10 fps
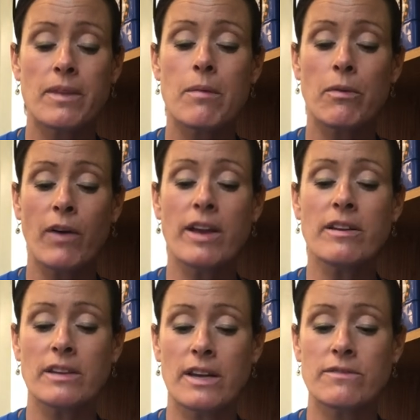
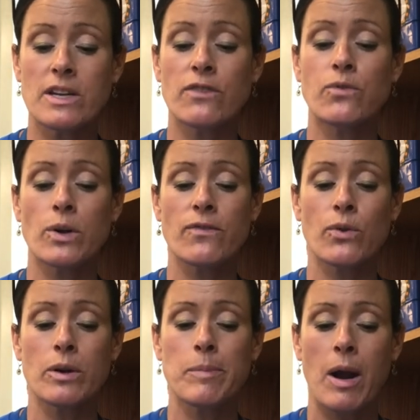Miranda lived in a
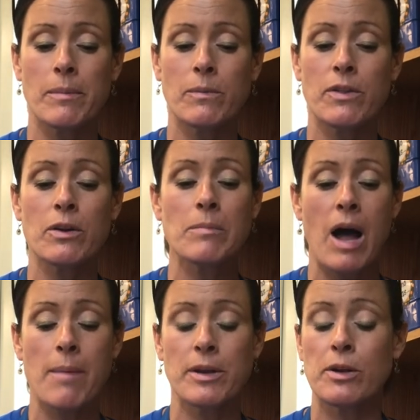4th-floor apartment with her
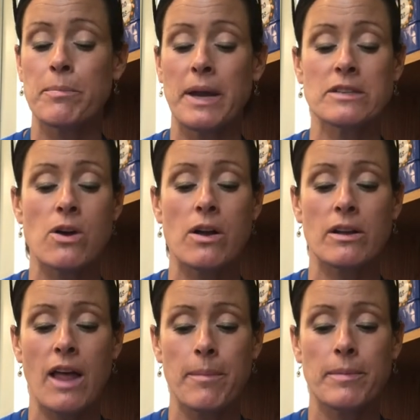mom and her big dog,
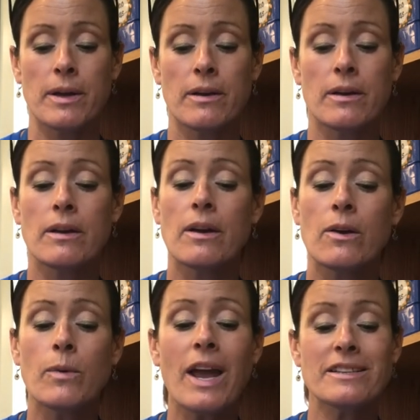Clem.
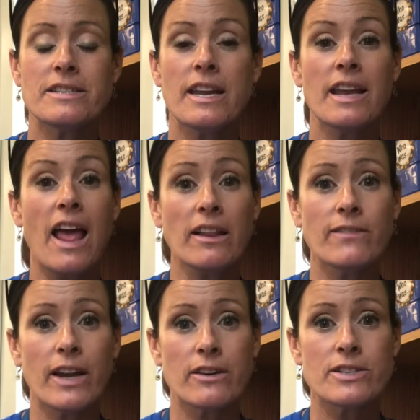We had to take an
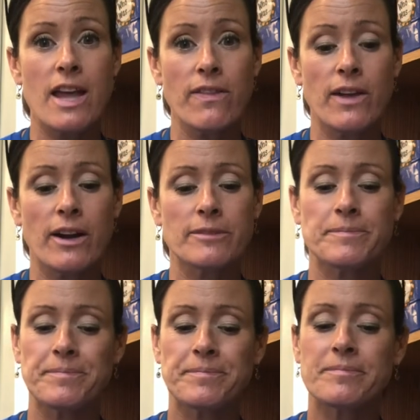elevator to get there.
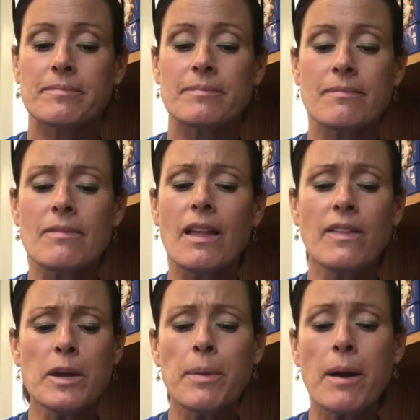
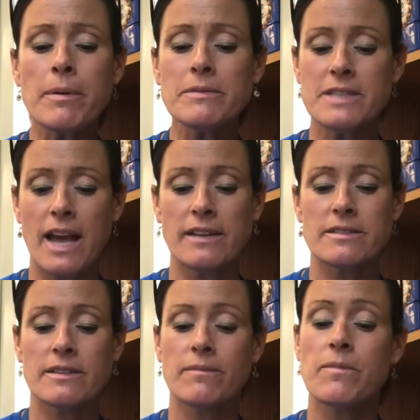The apartment was
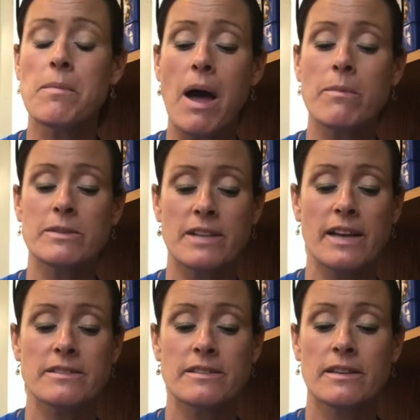nice. The mom was
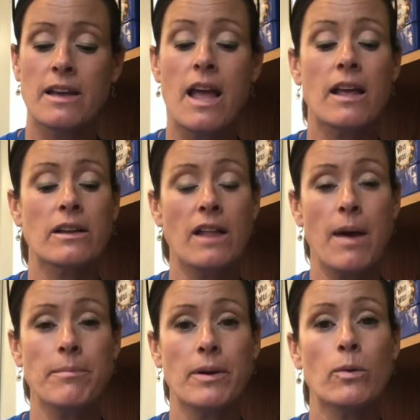nice.
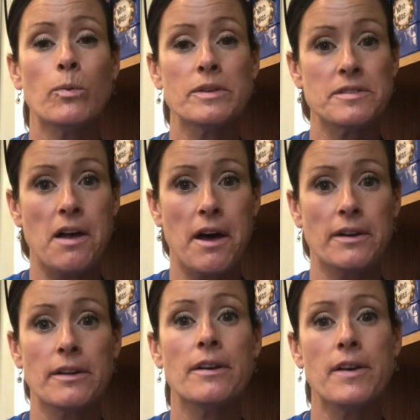Clem was not
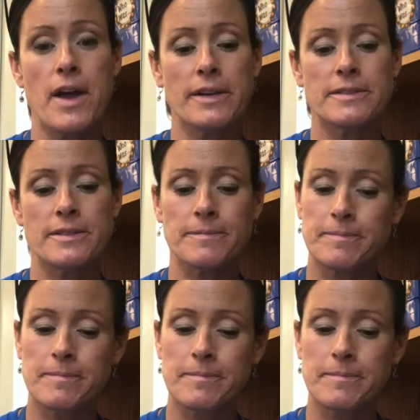nice.